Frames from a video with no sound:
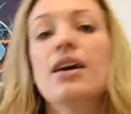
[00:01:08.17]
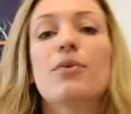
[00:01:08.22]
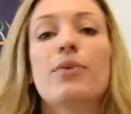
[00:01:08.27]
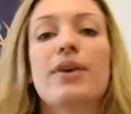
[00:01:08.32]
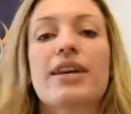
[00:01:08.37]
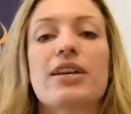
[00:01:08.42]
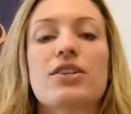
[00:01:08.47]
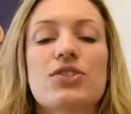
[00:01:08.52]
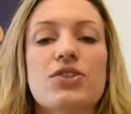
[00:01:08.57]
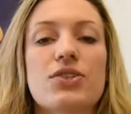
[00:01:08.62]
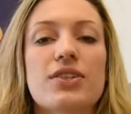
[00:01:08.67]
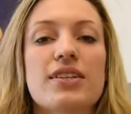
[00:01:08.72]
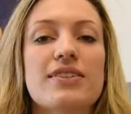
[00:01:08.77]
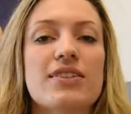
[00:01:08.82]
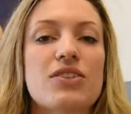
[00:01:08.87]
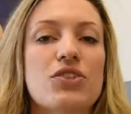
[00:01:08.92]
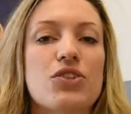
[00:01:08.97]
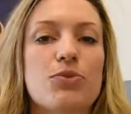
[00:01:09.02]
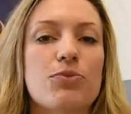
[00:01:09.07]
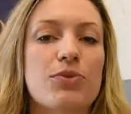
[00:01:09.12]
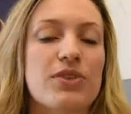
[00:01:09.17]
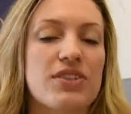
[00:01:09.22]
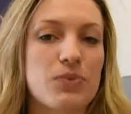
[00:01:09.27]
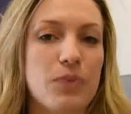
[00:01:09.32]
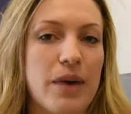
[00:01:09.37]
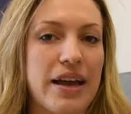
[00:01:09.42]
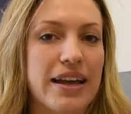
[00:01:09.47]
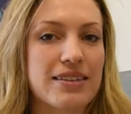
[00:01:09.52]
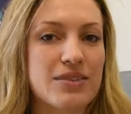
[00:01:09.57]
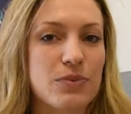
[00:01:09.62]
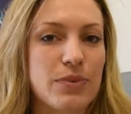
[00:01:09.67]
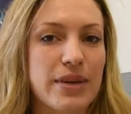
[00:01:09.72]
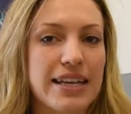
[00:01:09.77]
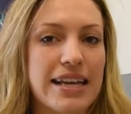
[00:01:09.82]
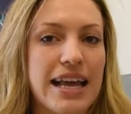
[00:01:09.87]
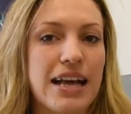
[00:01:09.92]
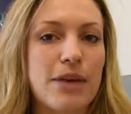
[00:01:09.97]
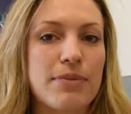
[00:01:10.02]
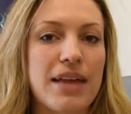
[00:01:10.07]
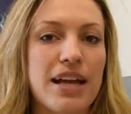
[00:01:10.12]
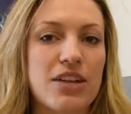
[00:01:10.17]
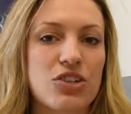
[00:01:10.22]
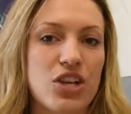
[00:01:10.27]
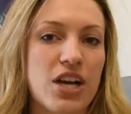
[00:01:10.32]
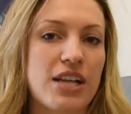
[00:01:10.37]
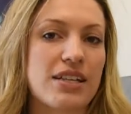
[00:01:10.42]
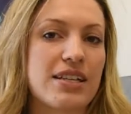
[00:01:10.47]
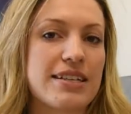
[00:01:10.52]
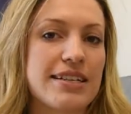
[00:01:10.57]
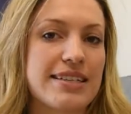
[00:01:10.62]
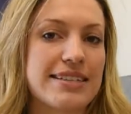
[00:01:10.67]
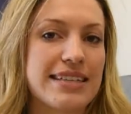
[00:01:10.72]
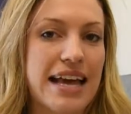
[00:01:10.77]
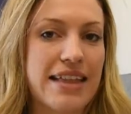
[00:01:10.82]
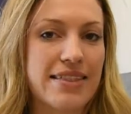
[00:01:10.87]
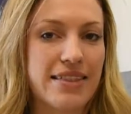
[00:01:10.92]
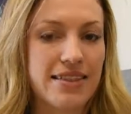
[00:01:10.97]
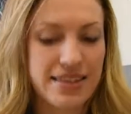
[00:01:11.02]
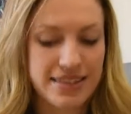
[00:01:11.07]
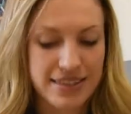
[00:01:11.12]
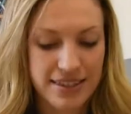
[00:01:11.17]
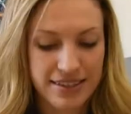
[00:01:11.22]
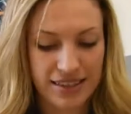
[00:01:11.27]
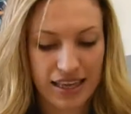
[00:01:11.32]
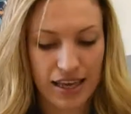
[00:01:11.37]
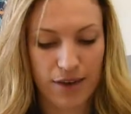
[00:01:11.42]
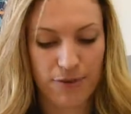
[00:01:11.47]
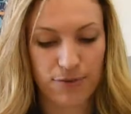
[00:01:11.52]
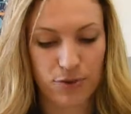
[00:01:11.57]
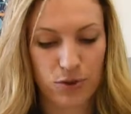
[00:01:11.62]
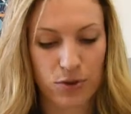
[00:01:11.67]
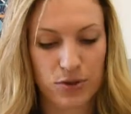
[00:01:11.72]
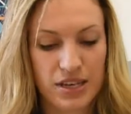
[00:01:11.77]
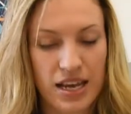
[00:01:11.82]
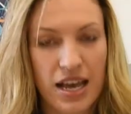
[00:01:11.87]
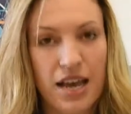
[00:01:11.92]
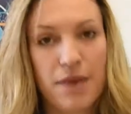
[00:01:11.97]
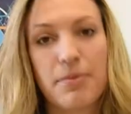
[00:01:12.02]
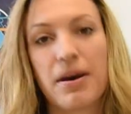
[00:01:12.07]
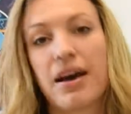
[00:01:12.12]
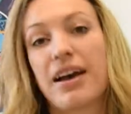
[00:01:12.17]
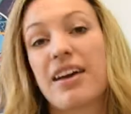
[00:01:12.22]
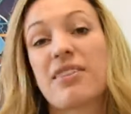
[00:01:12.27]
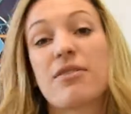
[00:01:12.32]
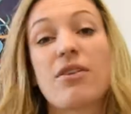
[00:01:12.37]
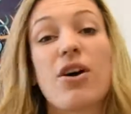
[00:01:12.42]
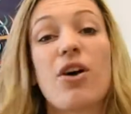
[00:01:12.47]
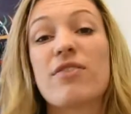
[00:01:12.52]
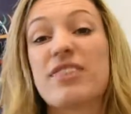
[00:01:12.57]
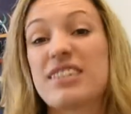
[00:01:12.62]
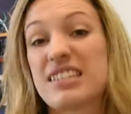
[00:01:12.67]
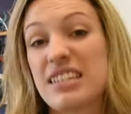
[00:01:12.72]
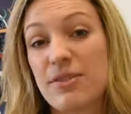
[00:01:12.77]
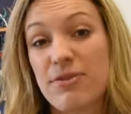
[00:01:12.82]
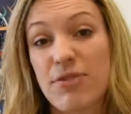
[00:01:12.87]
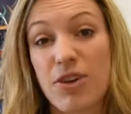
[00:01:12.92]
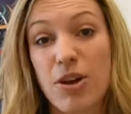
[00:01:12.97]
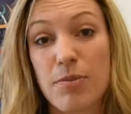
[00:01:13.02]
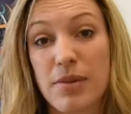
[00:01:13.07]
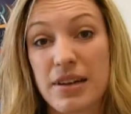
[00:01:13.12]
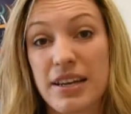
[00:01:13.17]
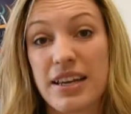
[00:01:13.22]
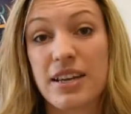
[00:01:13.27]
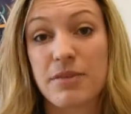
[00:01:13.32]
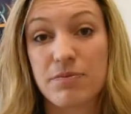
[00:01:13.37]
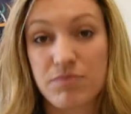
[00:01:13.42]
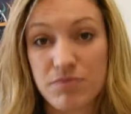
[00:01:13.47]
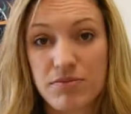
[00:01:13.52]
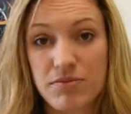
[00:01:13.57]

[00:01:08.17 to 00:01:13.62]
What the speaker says: We can do this in numerous ways. We can help that child understand that this is their food by obviously verbally